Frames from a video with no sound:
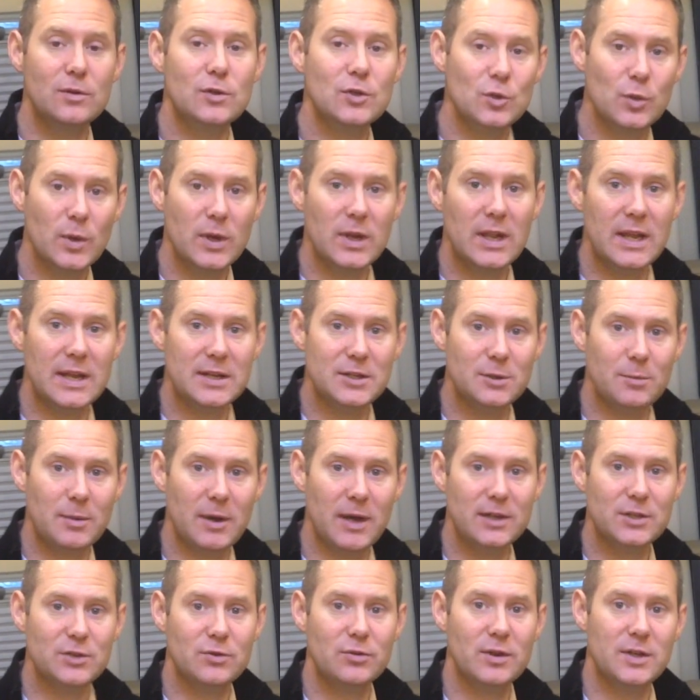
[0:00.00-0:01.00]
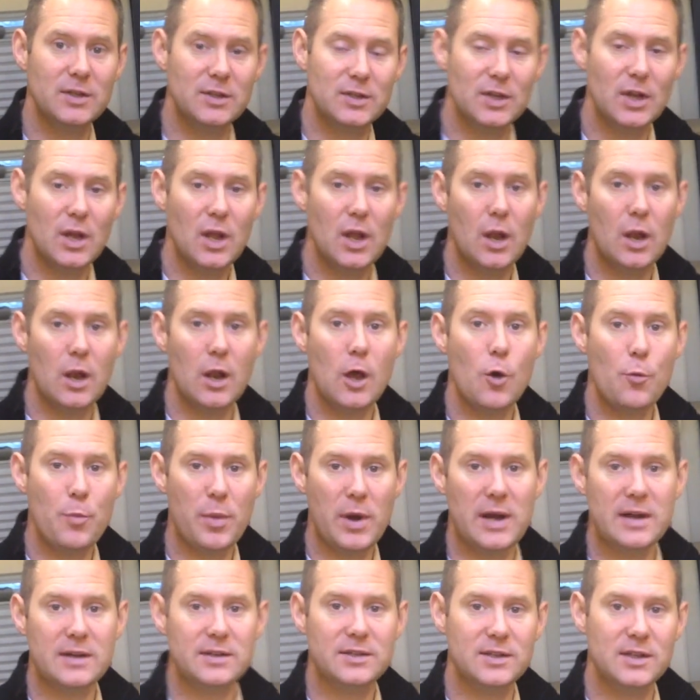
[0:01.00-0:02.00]
twin leisure batteries, low
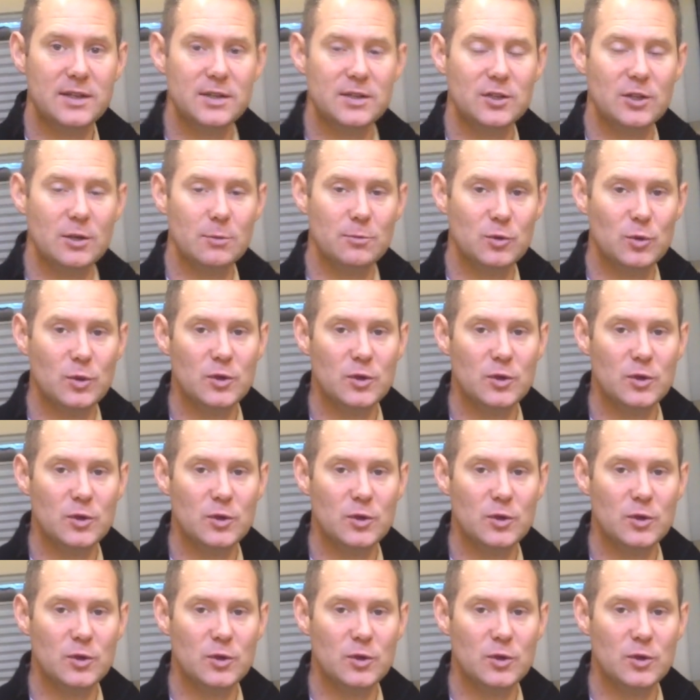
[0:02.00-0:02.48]
power systems,